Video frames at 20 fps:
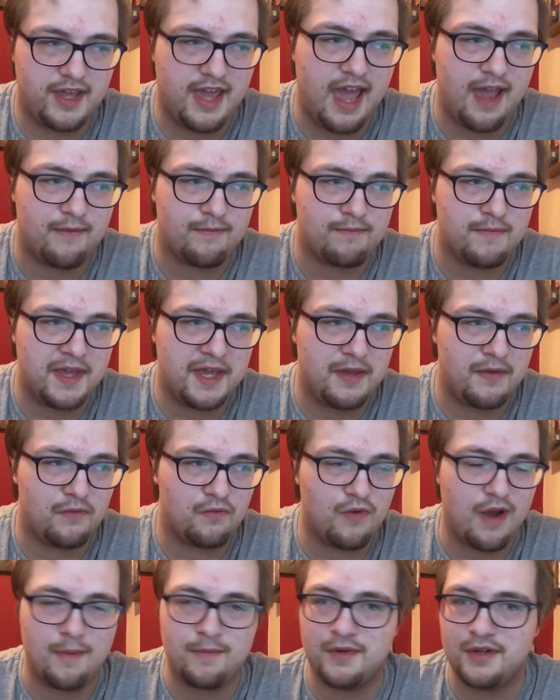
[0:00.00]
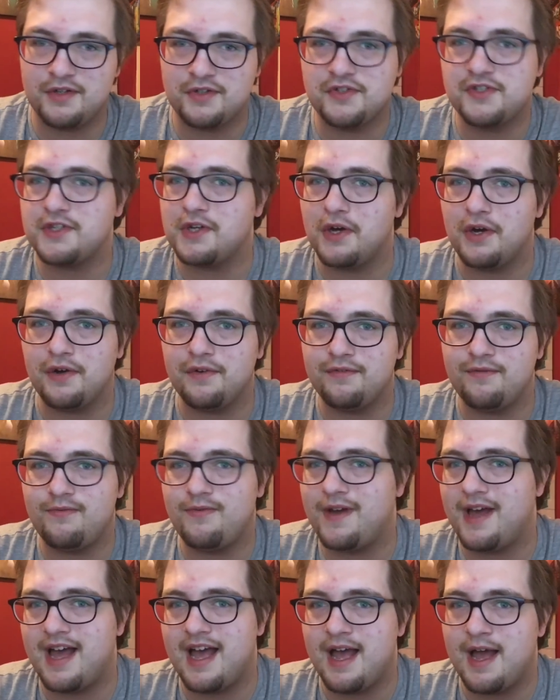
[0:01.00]
gave me remnants of
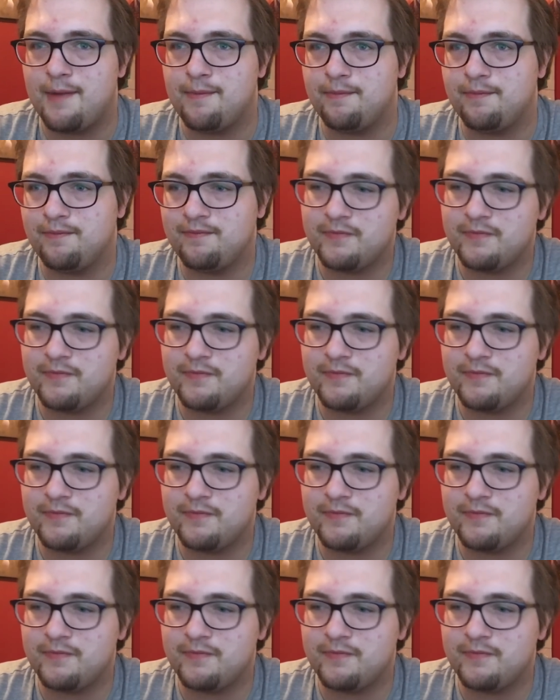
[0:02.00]
um